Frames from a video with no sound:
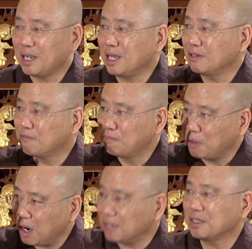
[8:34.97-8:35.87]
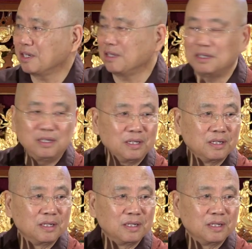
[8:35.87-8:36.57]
kind of bodily